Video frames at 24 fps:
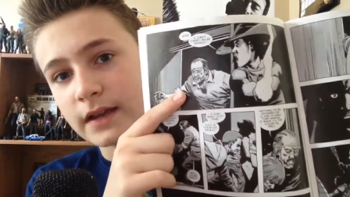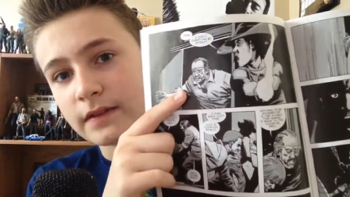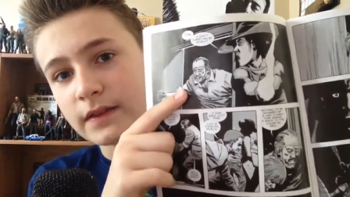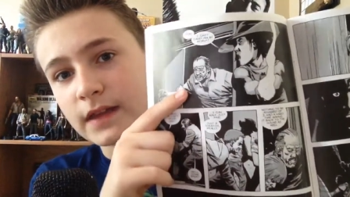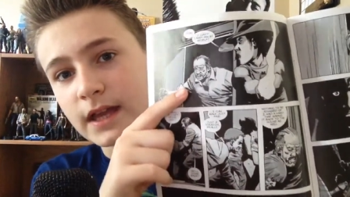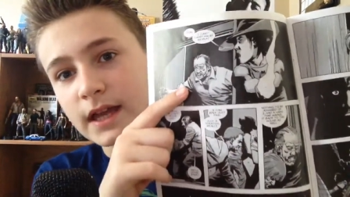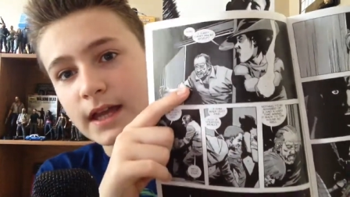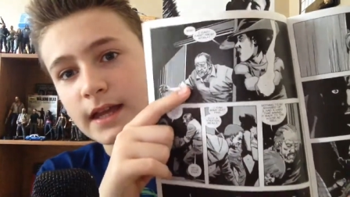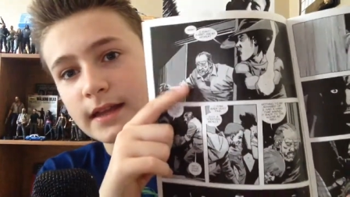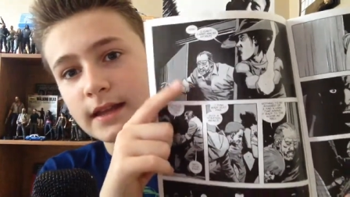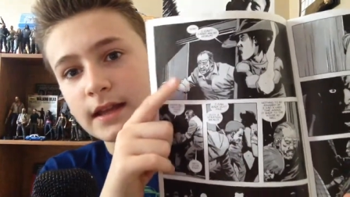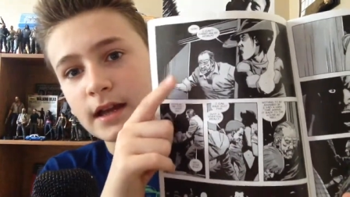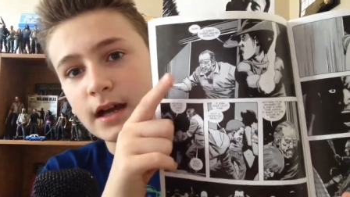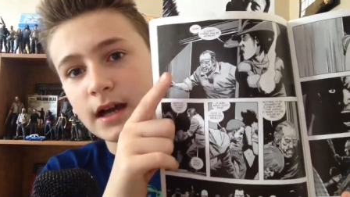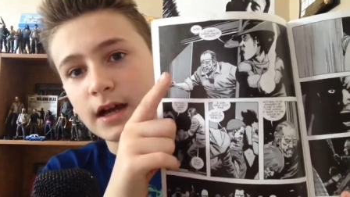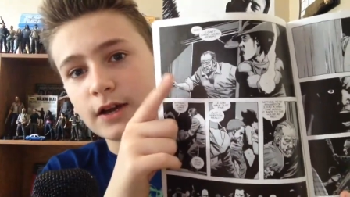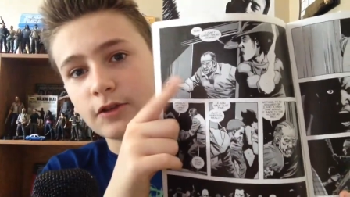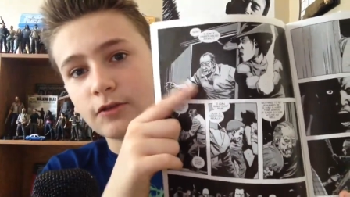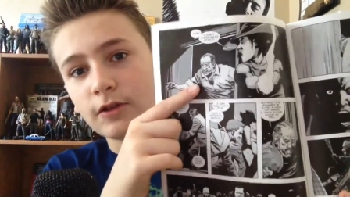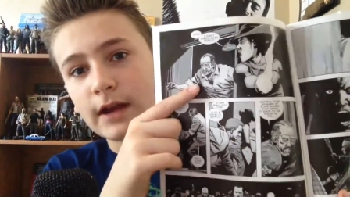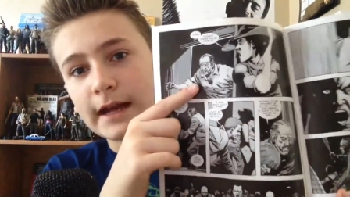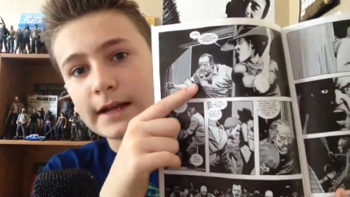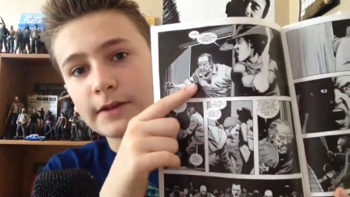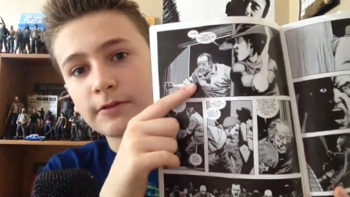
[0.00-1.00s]
And
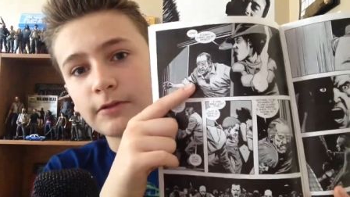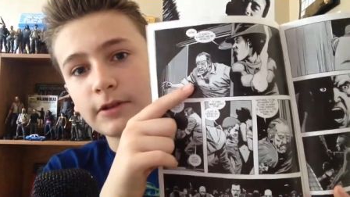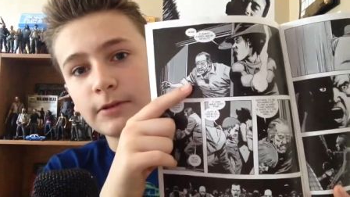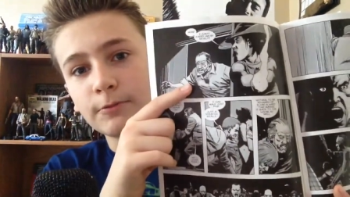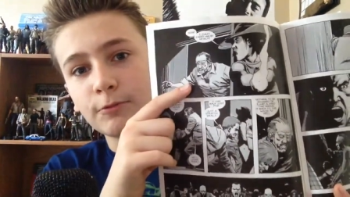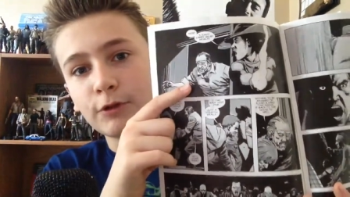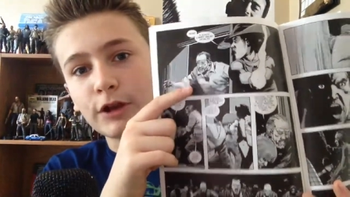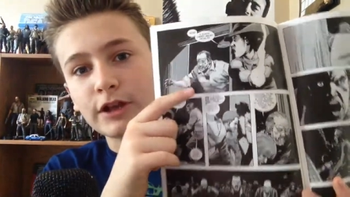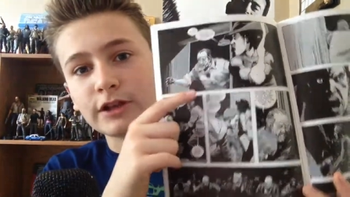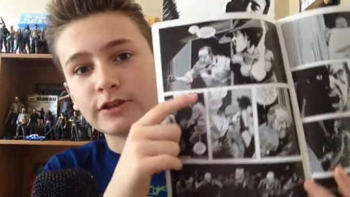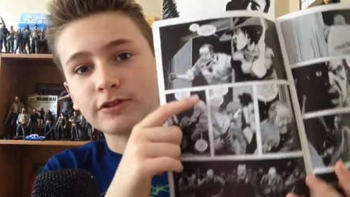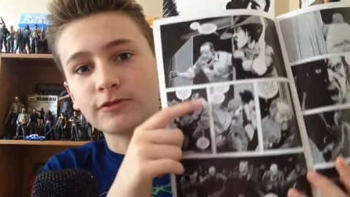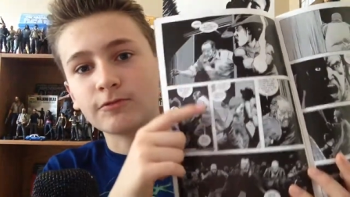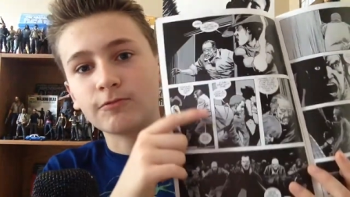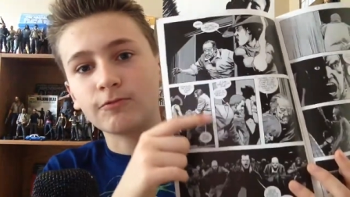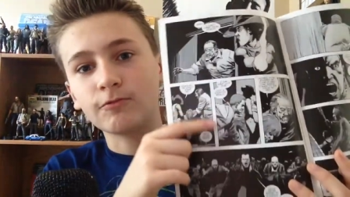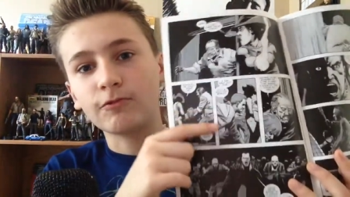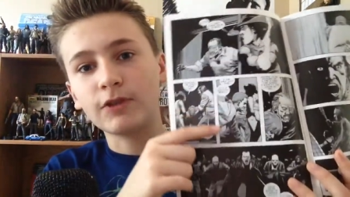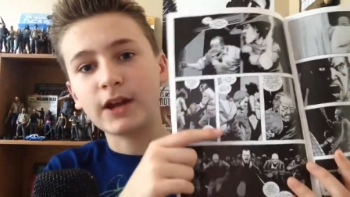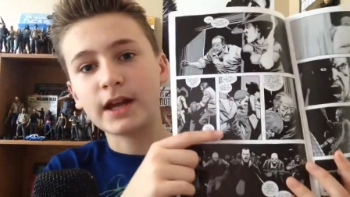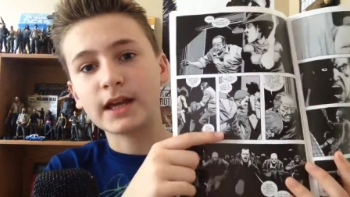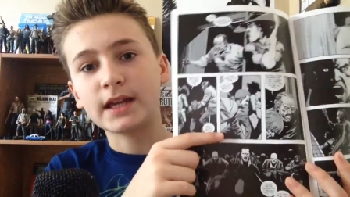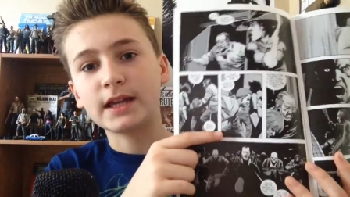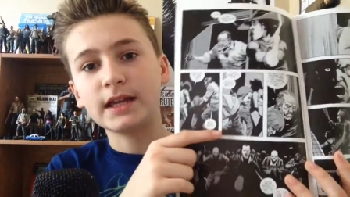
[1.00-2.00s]
then Gregory brings
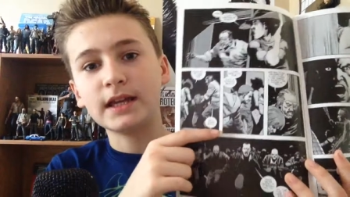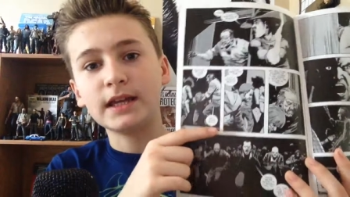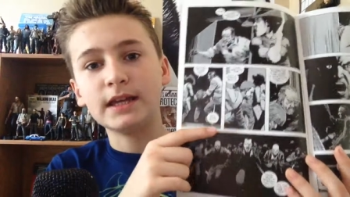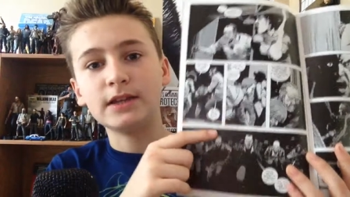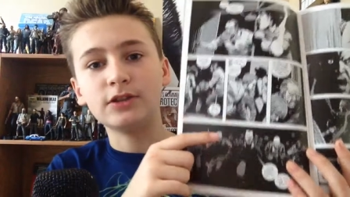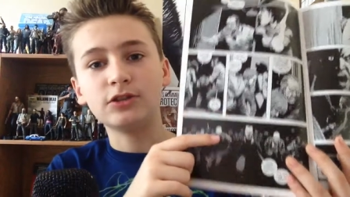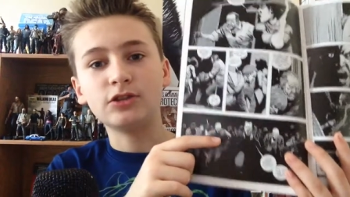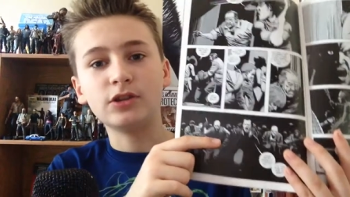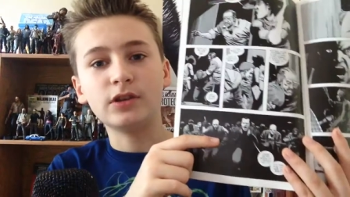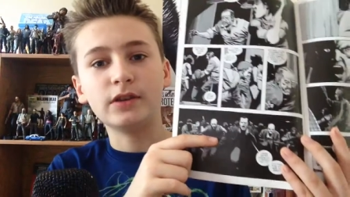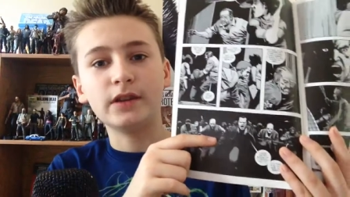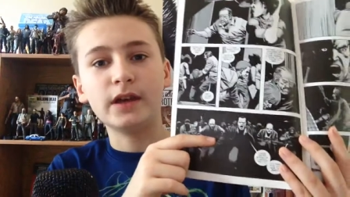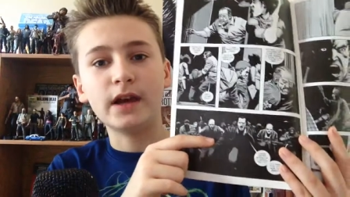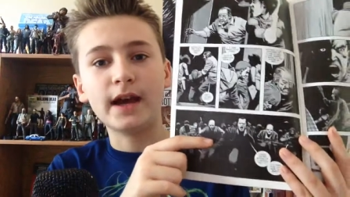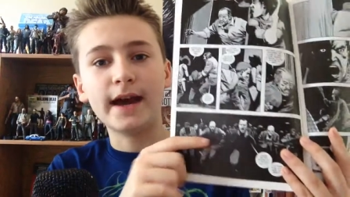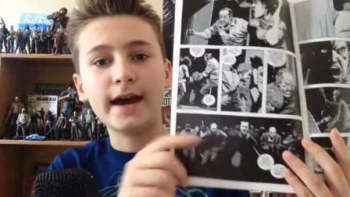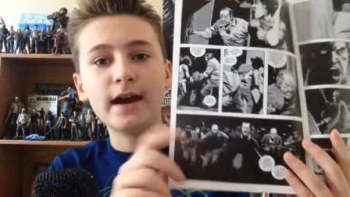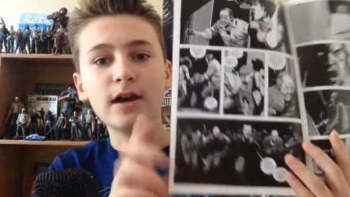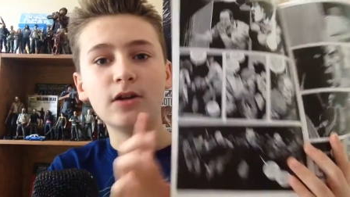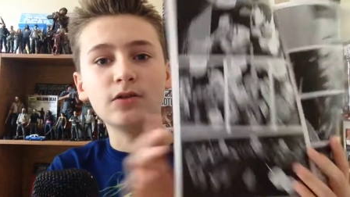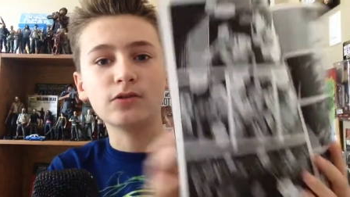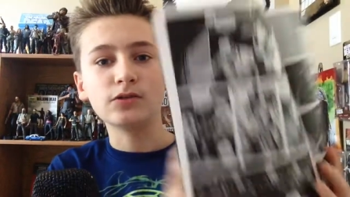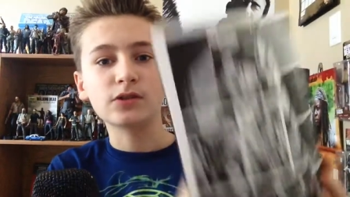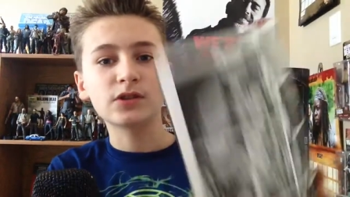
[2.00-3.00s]
Rick into the
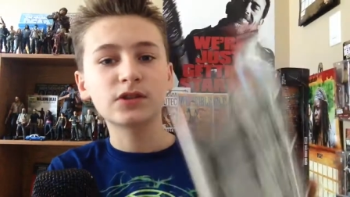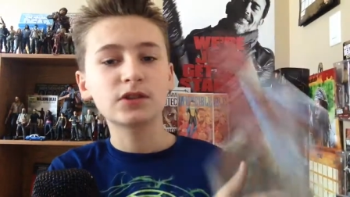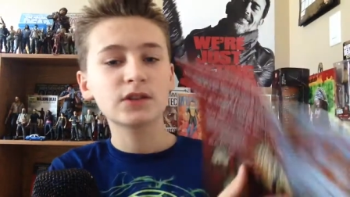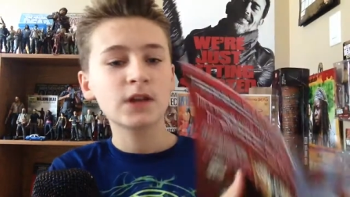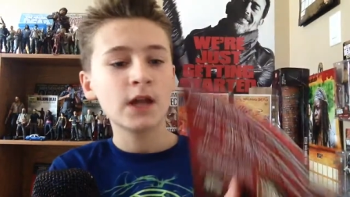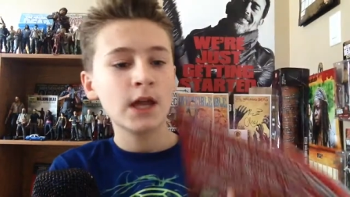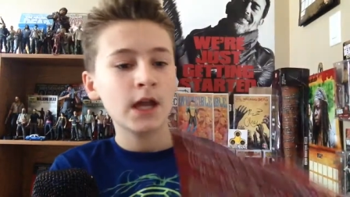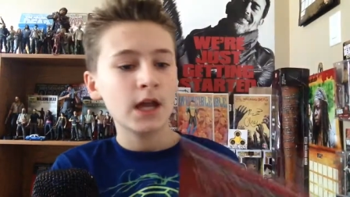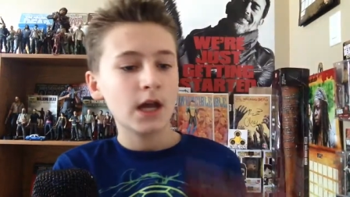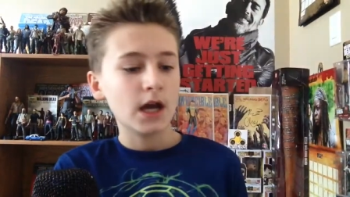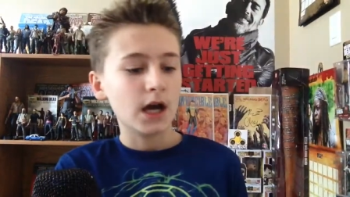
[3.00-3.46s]
house,